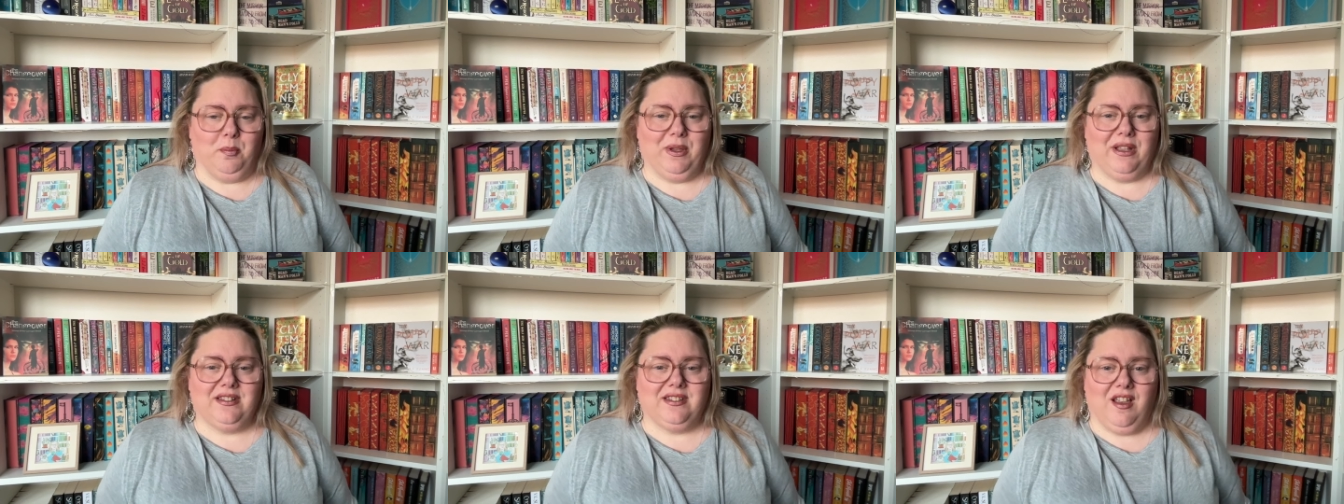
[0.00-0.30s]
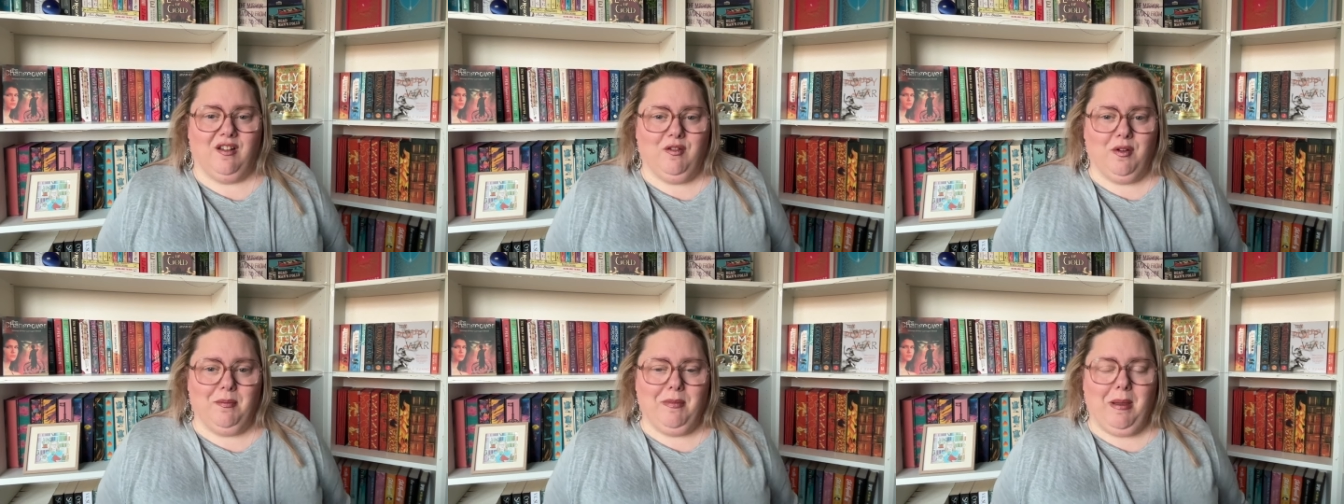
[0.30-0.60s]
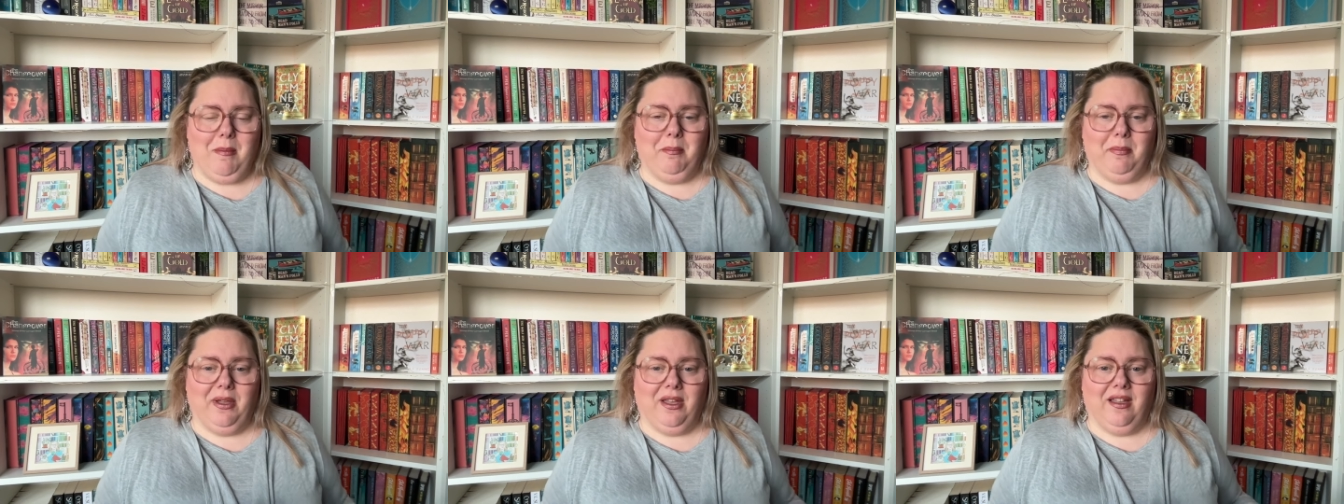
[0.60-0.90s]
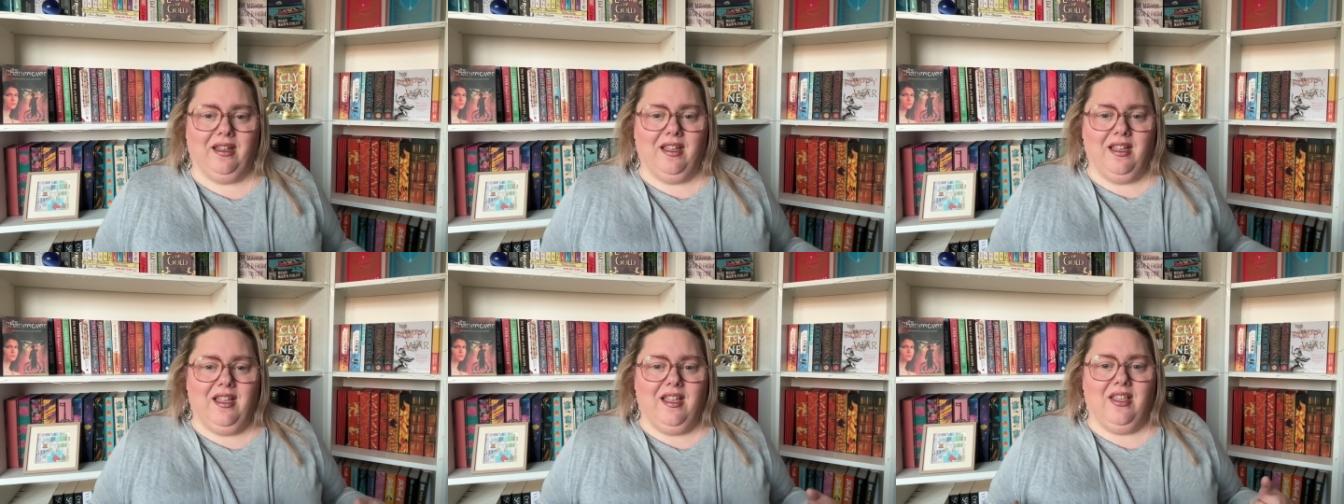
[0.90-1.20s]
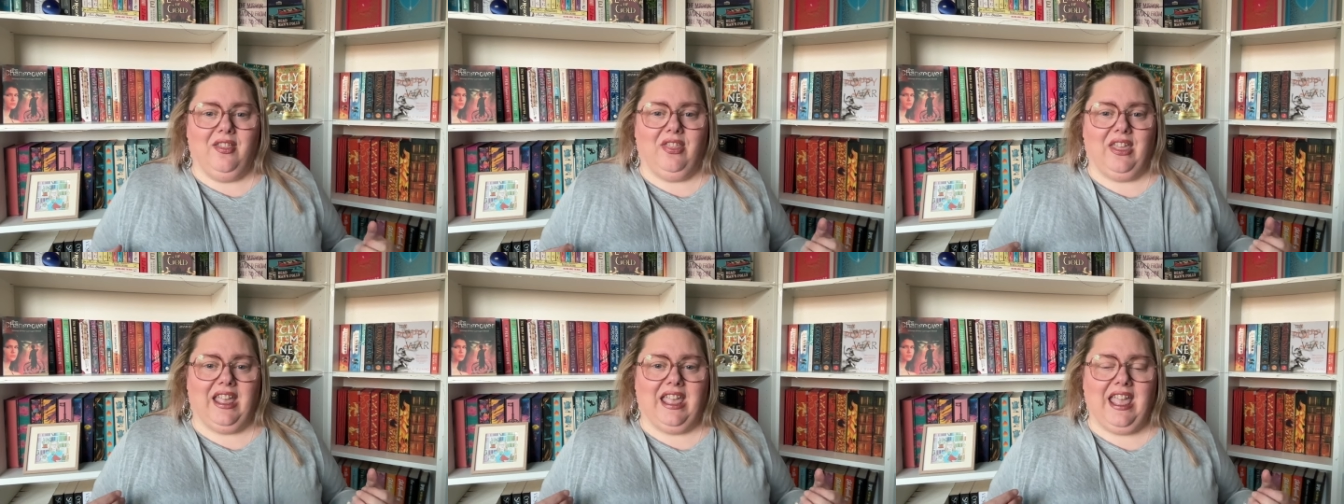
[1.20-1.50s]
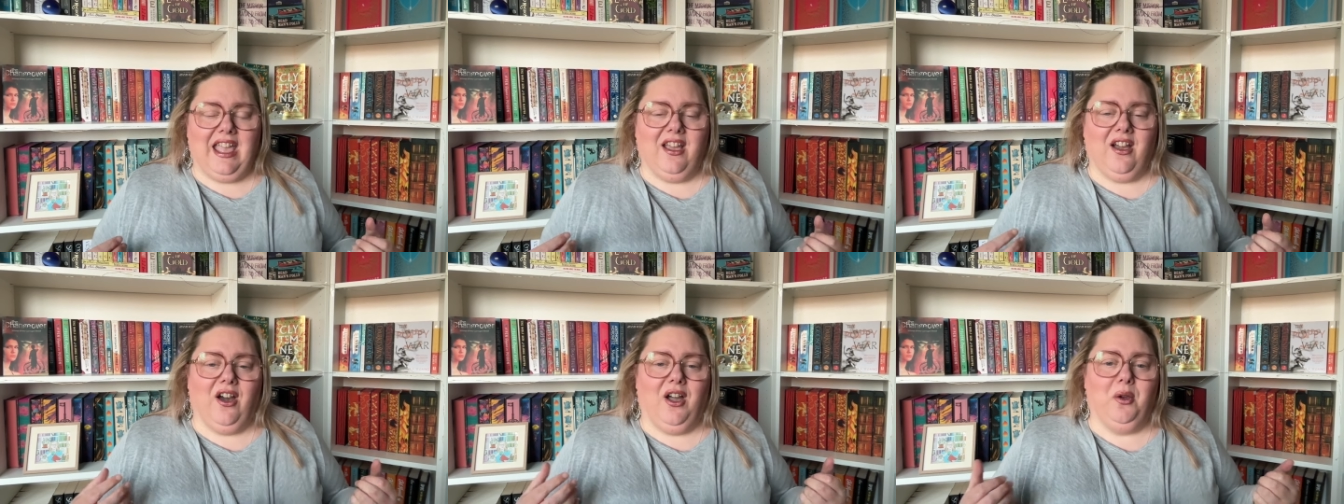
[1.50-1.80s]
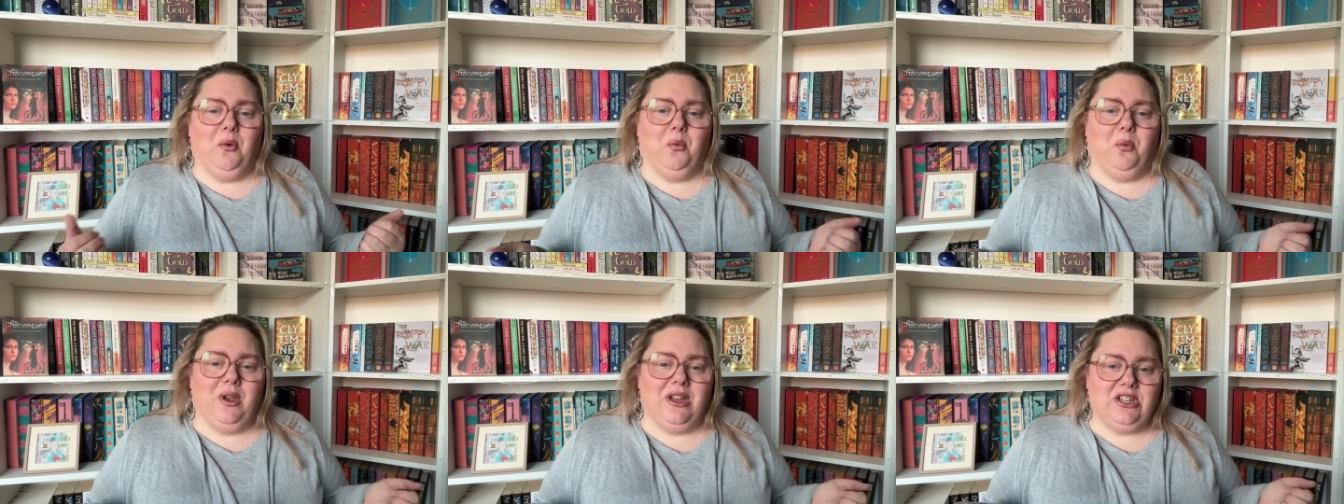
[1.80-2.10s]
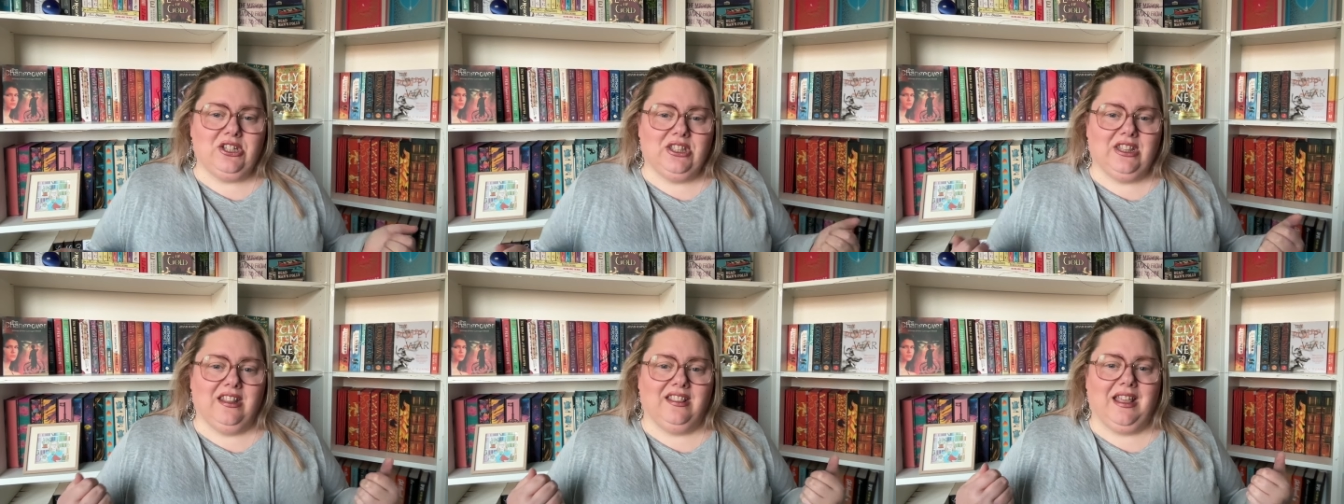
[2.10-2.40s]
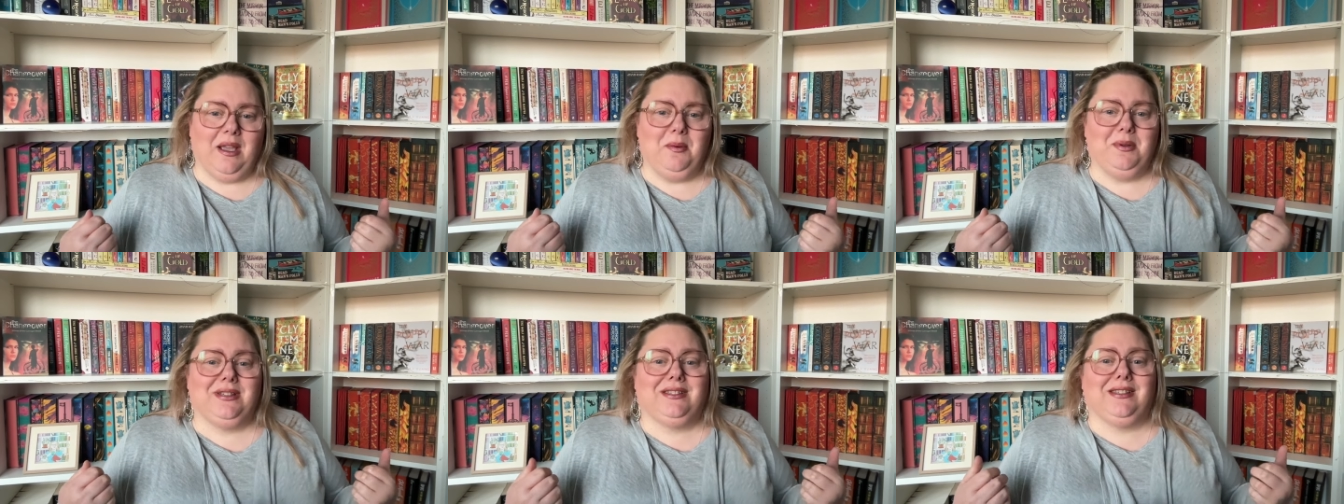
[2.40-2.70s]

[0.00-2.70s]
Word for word: because I remember thinking, I wish that there was